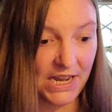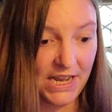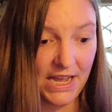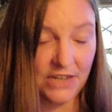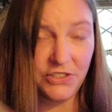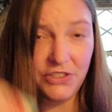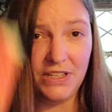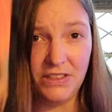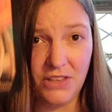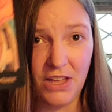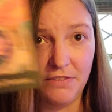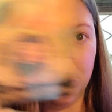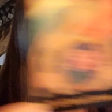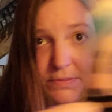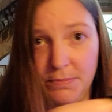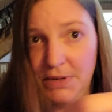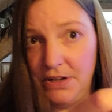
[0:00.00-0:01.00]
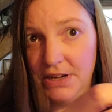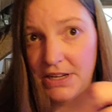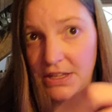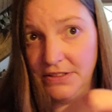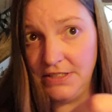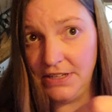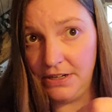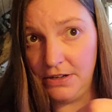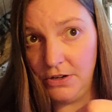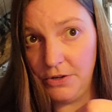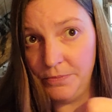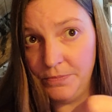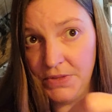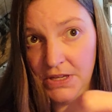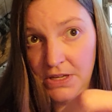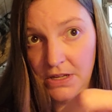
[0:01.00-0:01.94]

I actually love this Mariel Tarot,